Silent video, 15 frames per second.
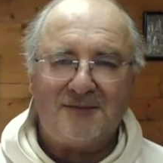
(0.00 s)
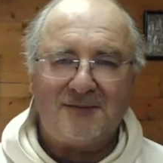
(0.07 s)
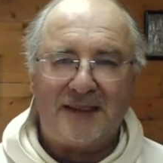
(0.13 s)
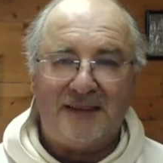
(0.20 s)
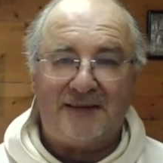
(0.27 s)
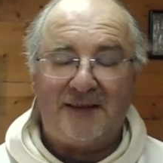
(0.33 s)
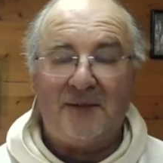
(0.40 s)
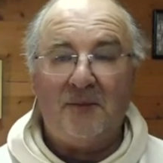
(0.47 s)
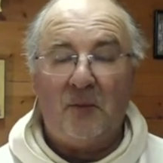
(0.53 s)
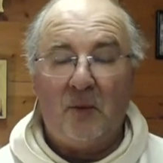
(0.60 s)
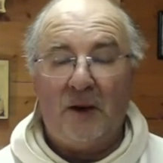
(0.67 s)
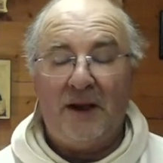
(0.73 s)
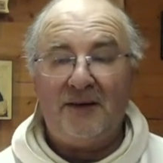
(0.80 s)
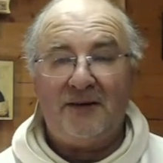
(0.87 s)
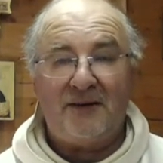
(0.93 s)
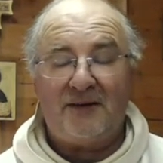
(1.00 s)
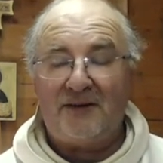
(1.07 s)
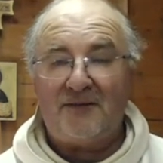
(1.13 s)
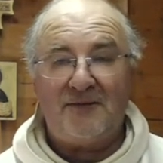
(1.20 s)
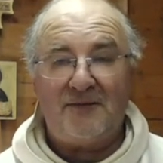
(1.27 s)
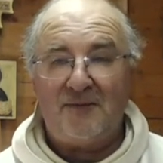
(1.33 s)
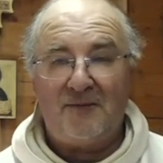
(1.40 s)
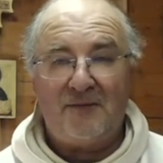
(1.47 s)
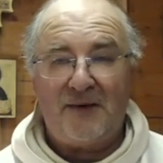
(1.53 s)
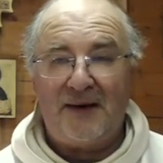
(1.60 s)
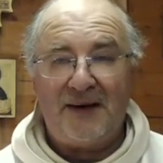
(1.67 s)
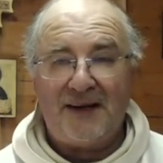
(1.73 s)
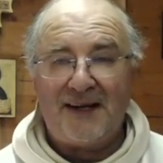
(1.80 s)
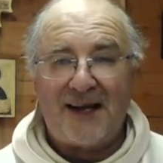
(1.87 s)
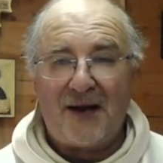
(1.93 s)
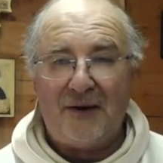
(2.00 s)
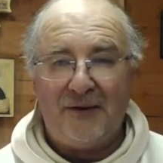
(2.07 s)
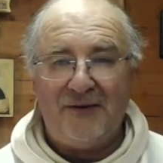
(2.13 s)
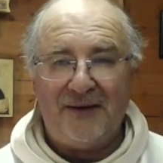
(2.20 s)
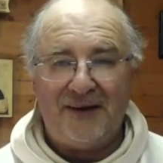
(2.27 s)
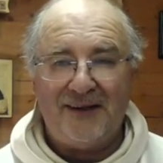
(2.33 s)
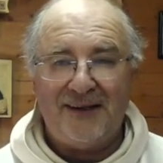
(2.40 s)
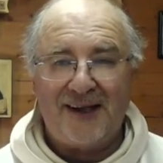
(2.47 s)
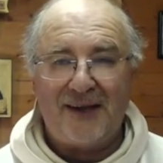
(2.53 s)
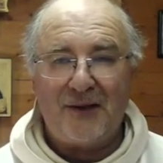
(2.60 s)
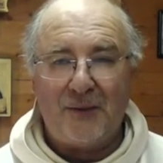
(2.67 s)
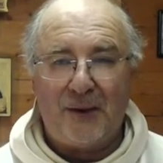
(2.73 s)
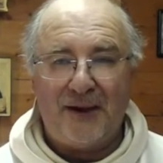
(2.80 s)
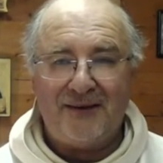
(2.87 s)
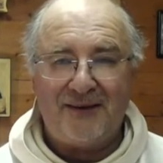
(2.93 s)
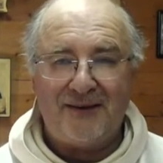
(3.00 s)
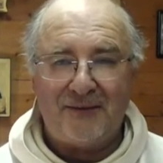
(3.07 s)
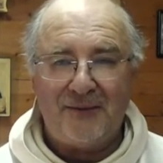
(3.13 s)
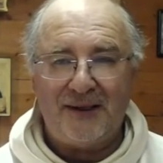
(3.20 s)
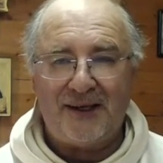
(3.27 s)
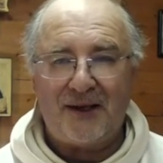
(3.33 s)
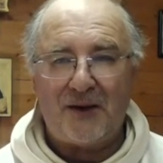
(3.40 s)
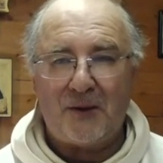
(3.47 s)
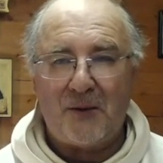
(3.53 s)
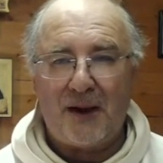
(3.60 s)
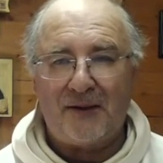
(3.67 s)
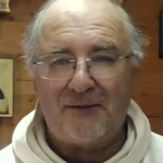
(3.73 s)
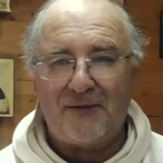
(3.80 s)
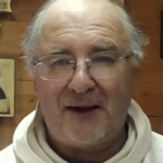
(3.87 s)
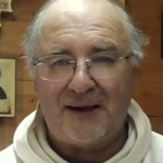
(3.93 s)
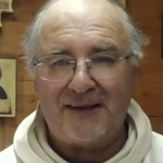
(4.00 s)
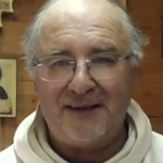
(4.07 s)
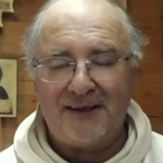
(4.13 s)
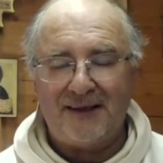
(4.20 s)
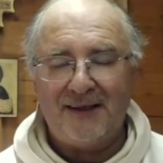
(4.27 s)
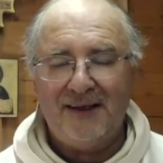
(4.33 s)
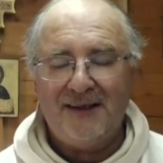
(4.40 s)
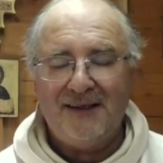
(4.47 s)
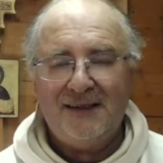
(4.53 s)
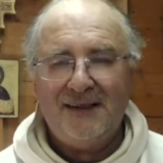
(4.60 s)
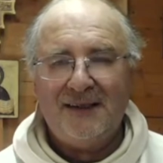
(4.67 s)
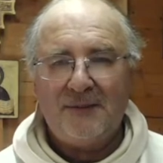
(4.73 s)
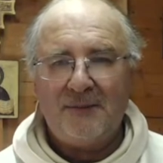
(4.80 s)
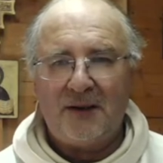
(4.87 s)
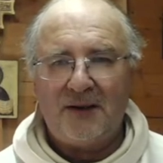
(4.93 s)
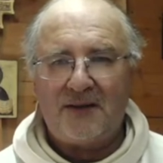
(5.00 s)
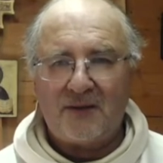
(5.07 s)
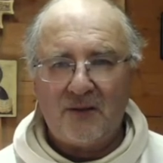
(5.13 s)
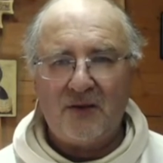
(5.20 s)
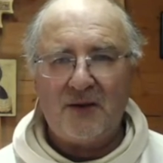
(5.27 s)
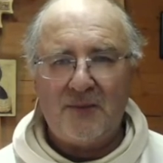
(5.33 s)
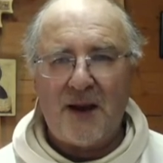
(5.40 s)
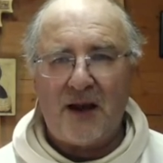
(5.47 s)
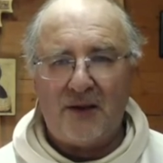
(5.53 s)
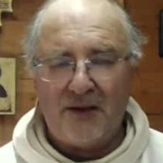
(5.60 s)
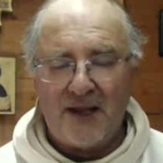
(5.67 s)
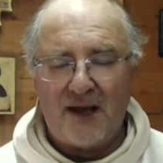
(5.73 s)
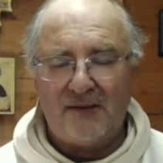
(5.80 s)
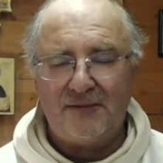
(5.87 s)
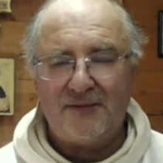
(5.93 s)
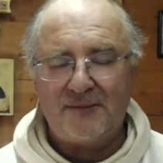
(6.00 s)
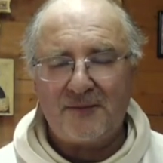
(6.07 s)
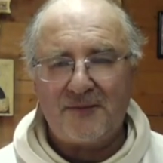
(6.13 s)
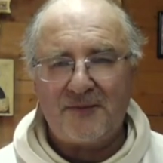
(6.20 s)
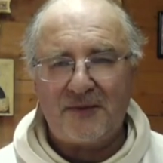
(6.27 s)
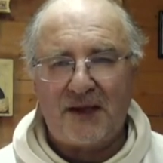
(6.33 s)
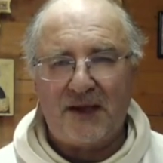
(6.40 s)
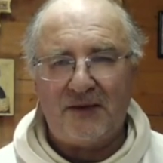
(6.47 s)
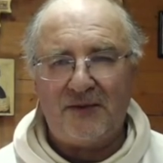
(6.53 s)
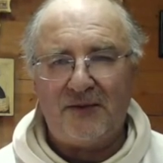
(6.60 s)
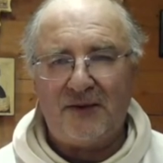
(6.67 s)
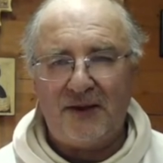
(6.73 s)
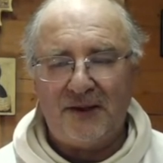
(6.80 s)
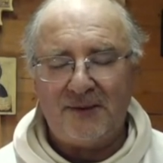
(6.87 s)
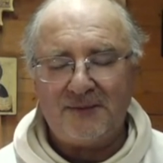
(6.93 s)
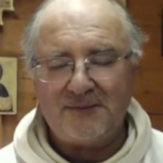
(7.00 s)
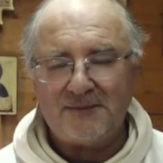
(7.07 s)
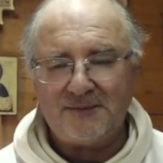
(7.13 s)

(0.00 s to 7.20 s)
in some ways it's very encouraging, in other ways it's really quite frightening. But it's all about love and fear.